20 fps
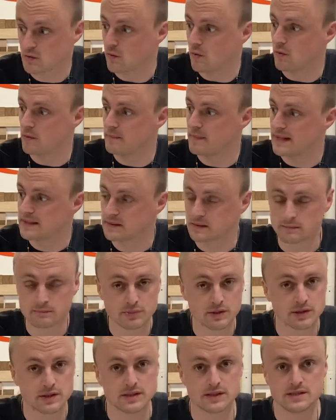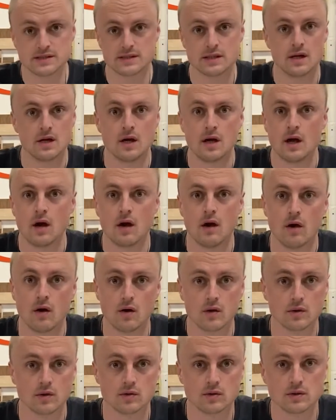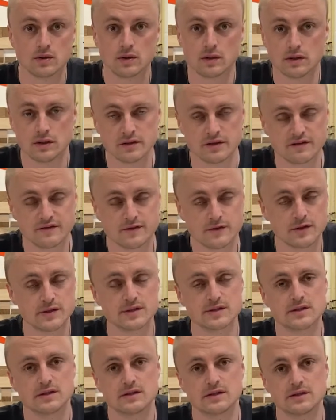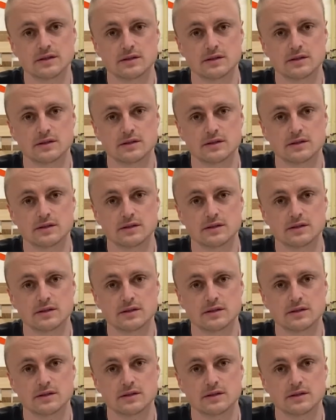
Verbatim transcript: or metal bucket, all different